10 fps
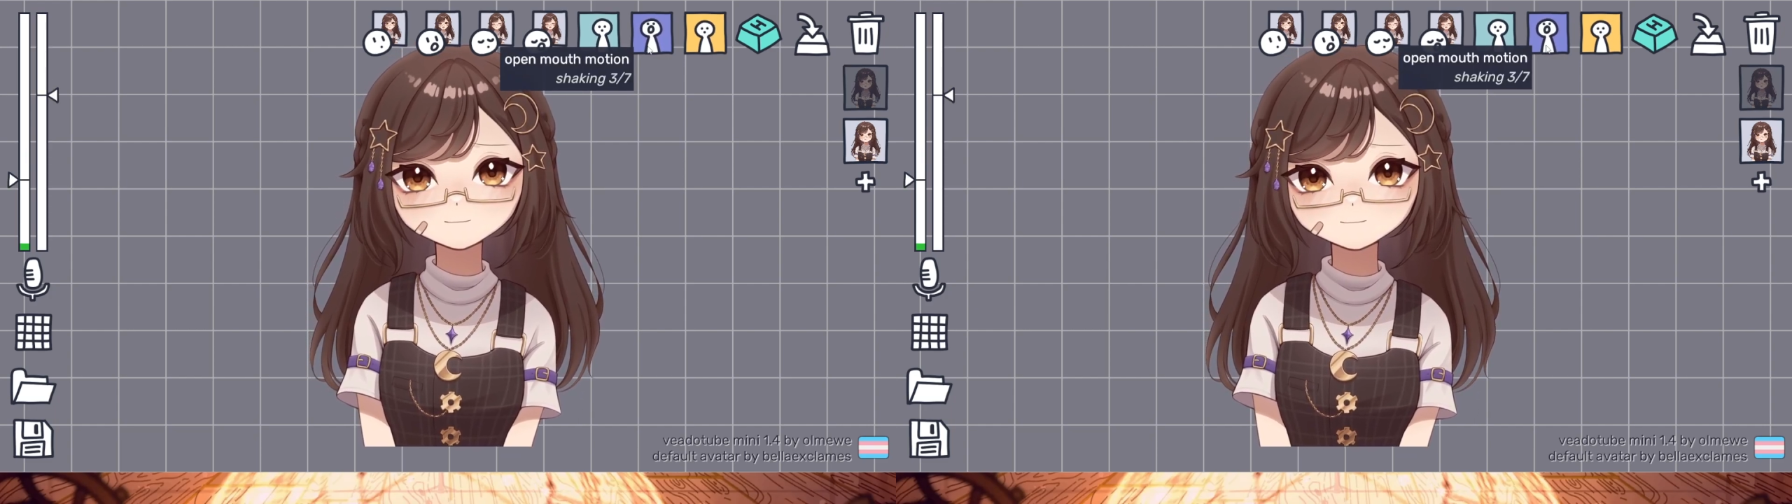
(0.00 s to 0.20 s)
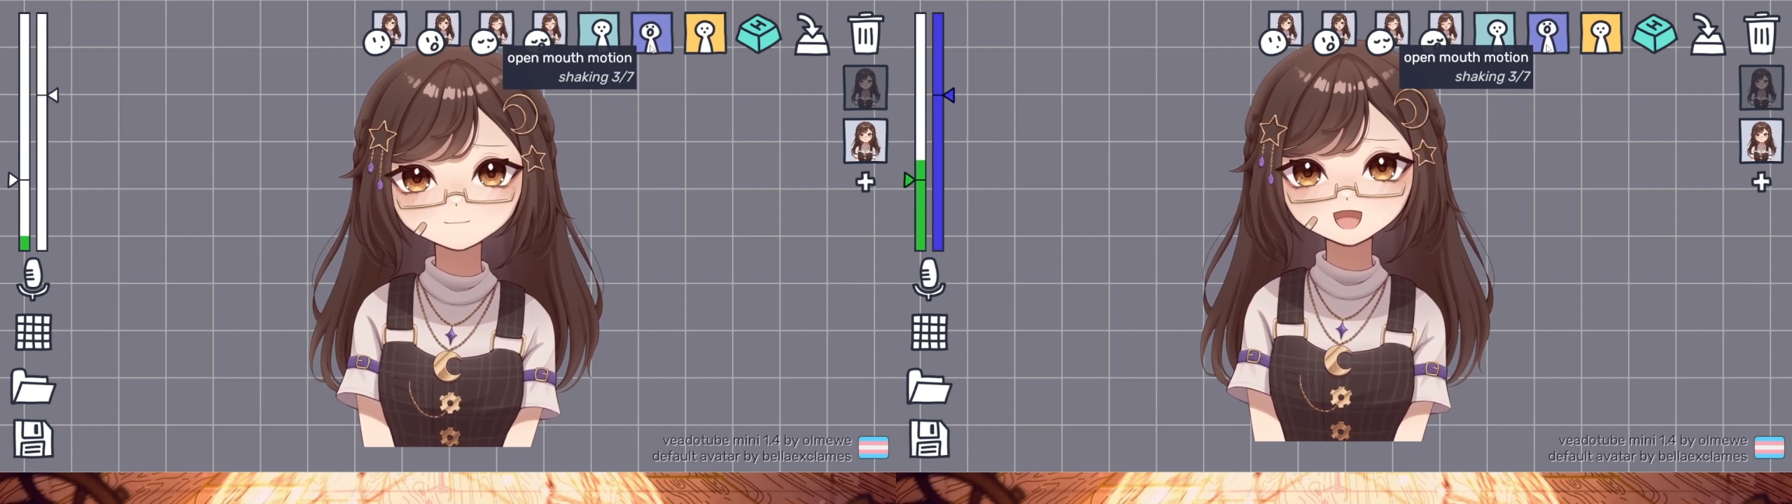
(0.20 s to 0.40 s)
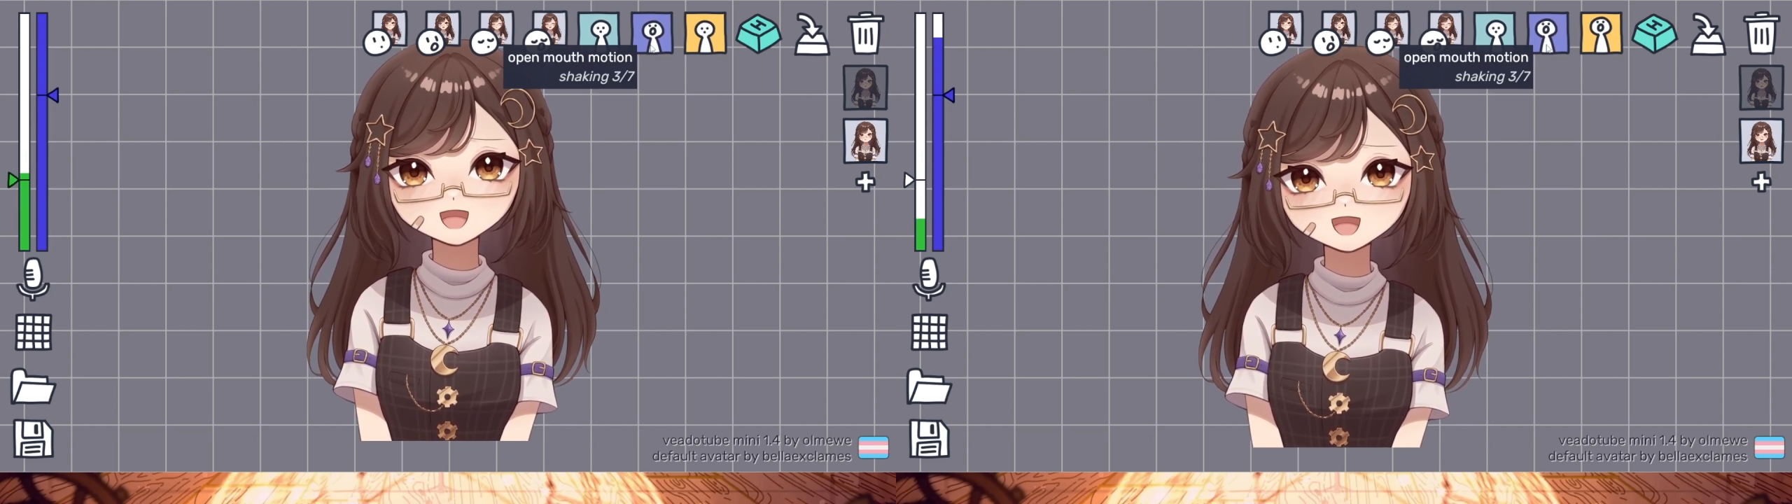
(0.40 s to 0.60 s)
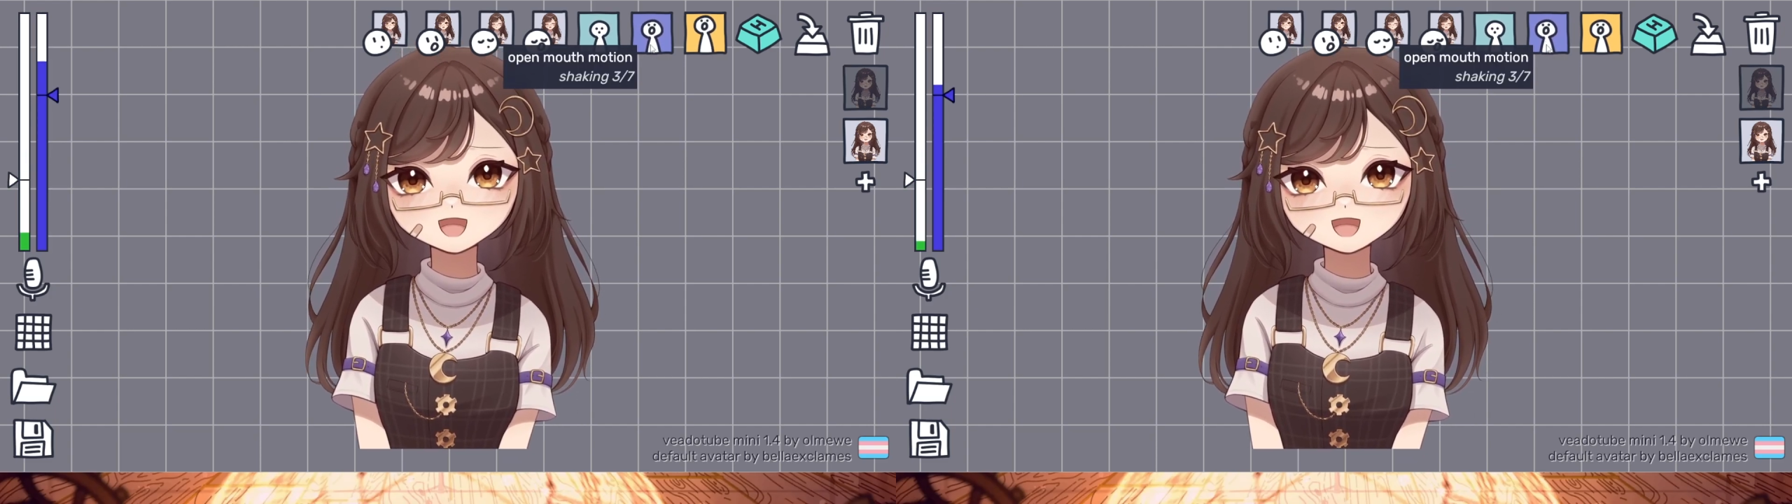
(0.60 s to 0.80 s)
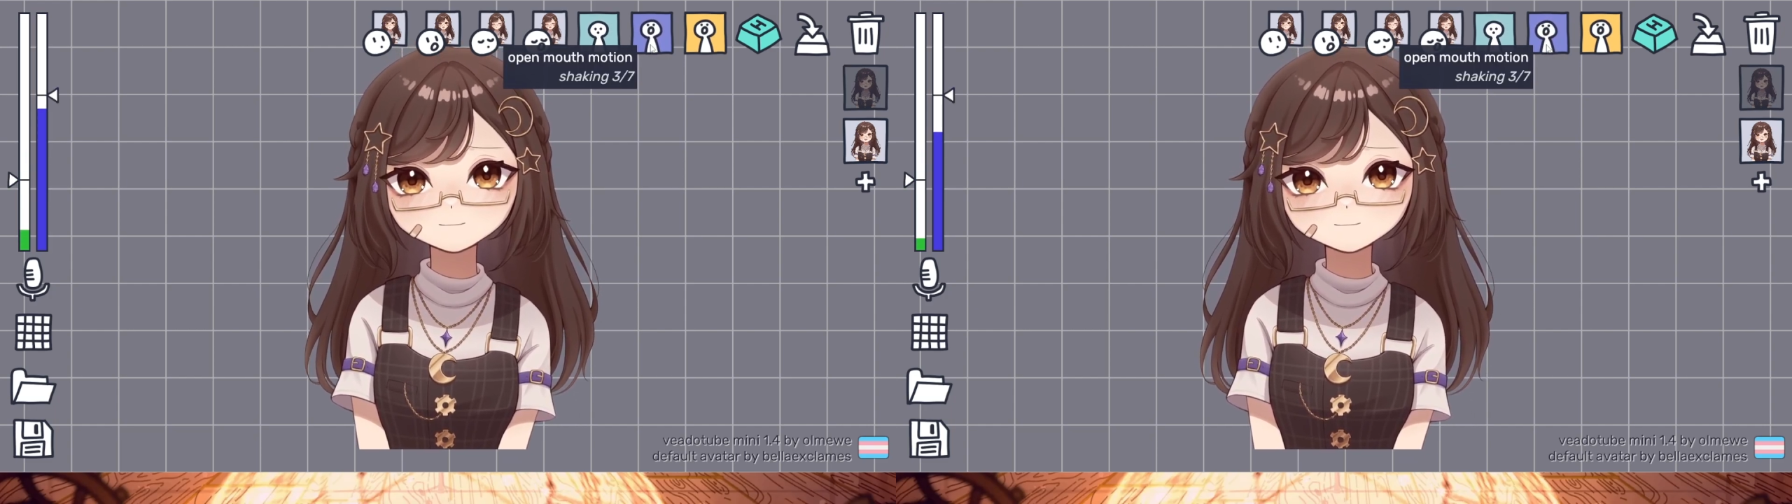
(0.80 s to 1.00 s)
But yeah,
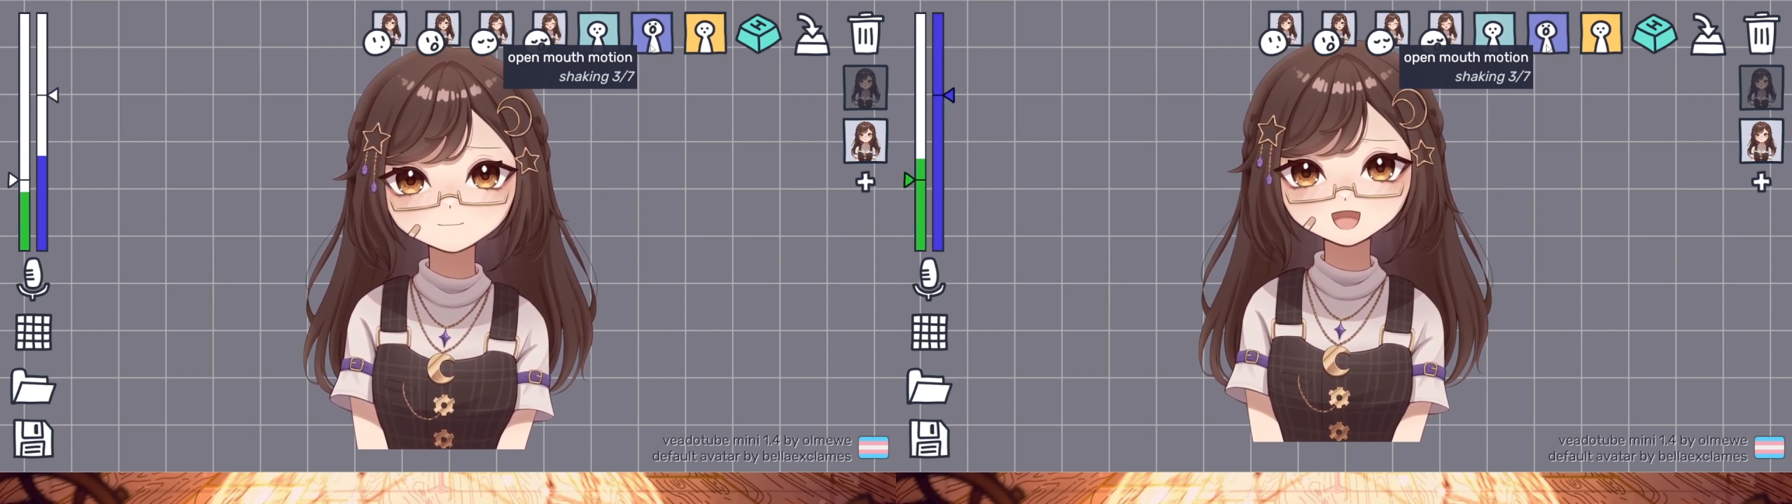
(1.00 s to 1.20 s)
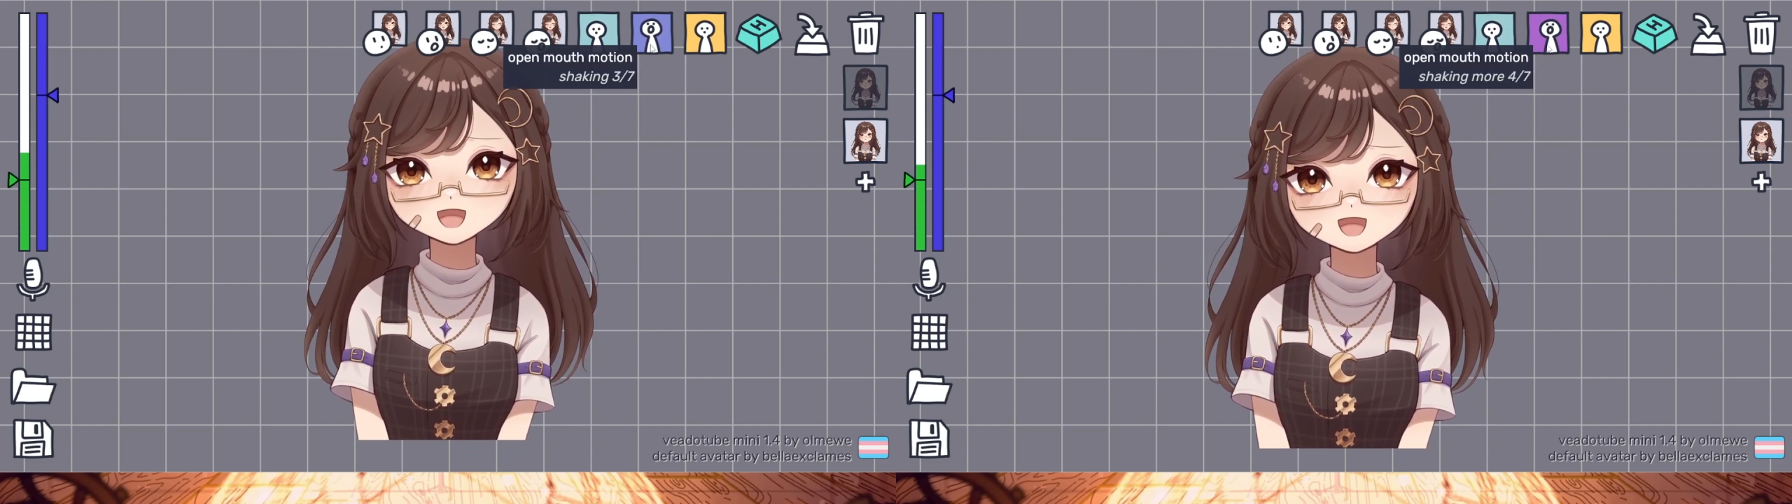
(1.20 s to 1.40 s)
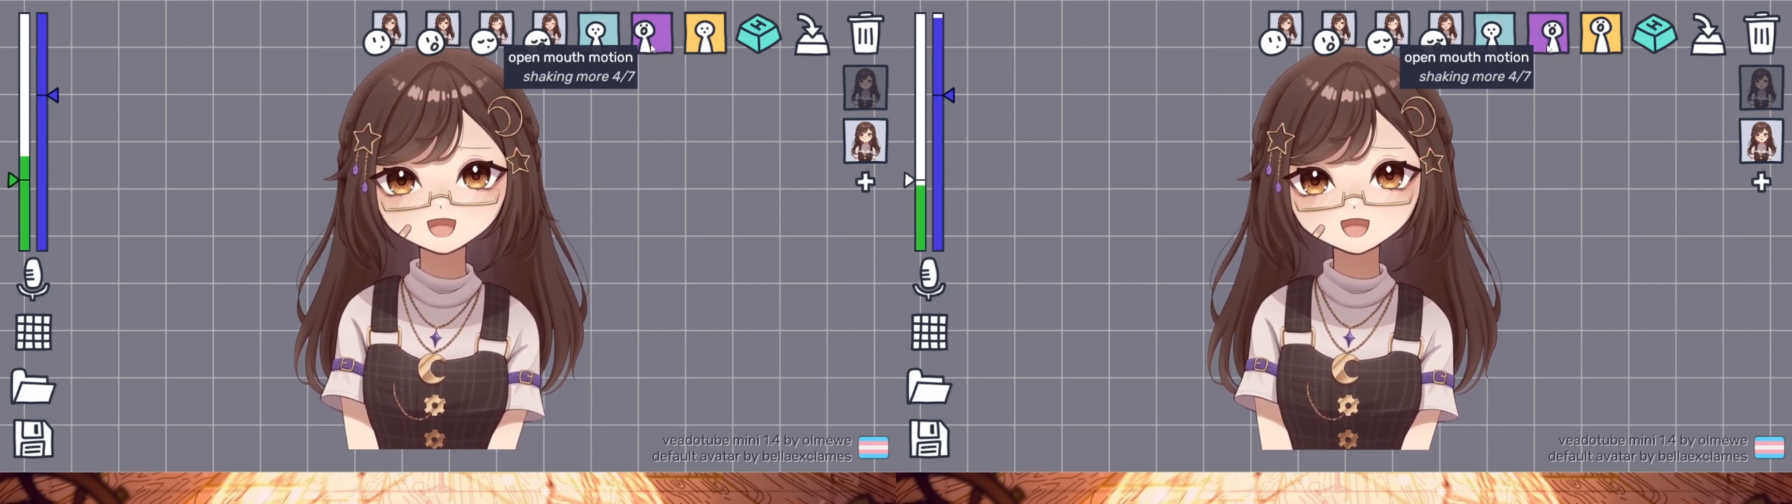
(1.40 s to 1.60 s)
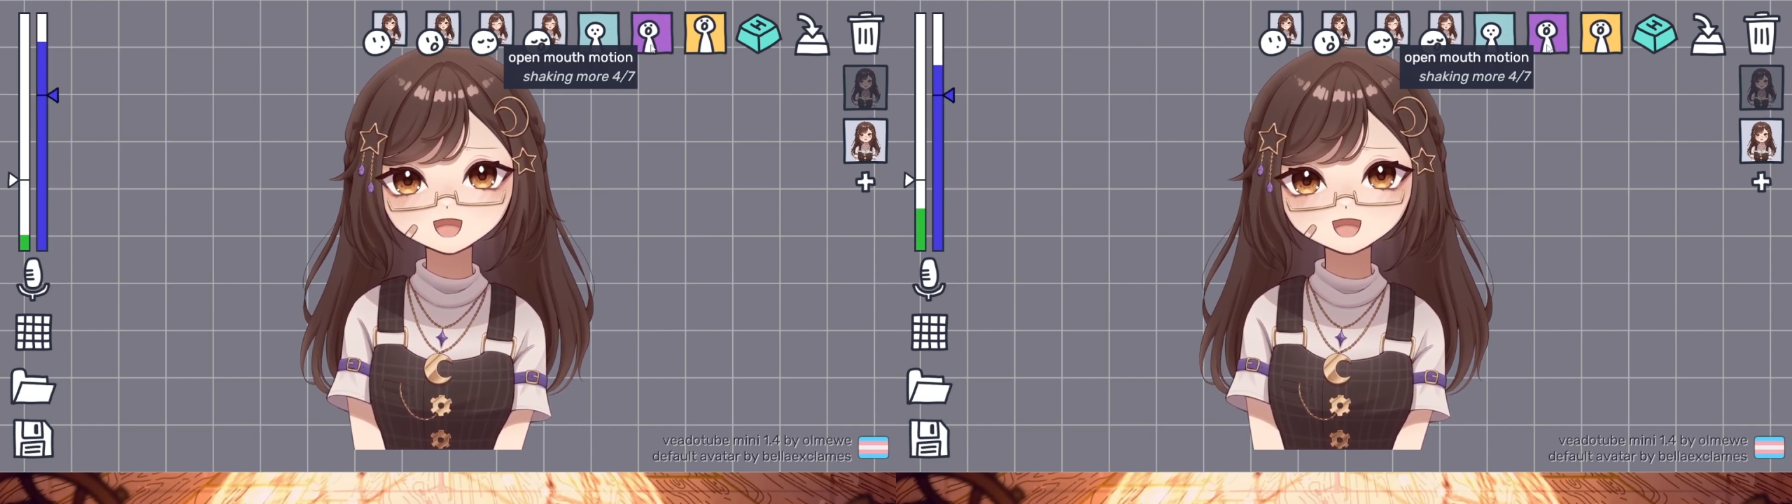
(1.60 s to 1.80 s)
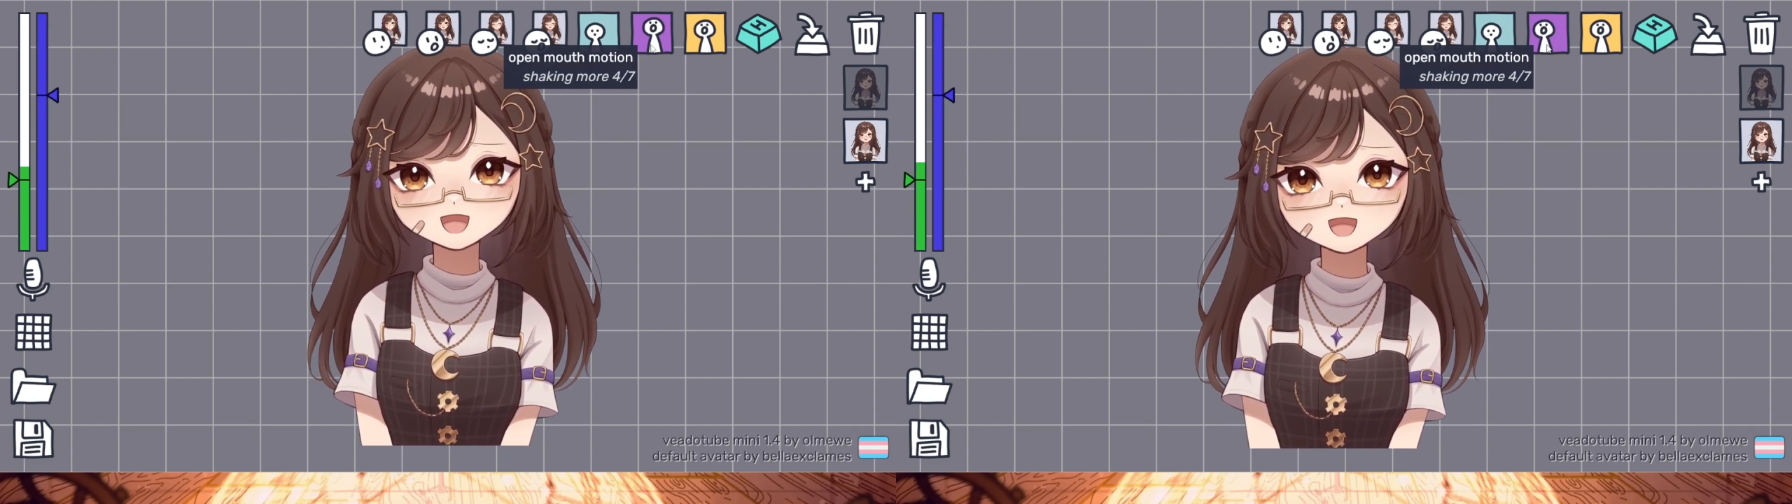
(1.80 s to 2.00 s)
if I
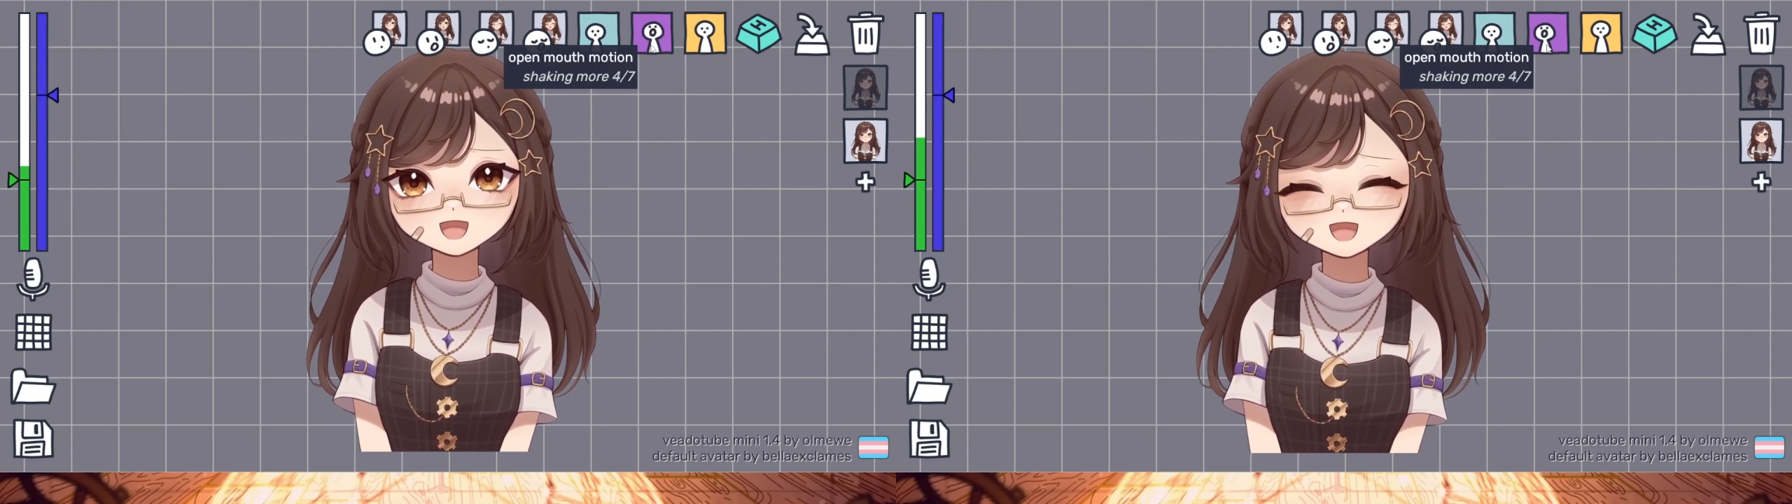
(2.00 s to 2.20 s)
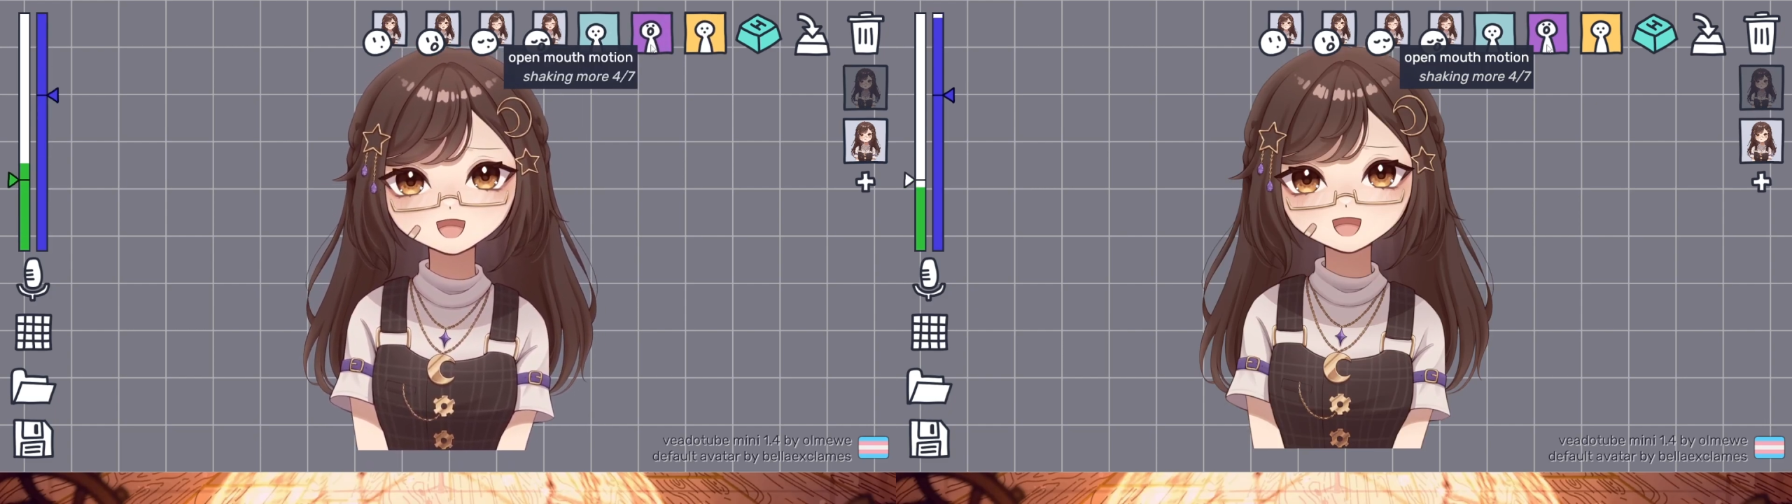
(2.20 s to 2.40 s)
press this,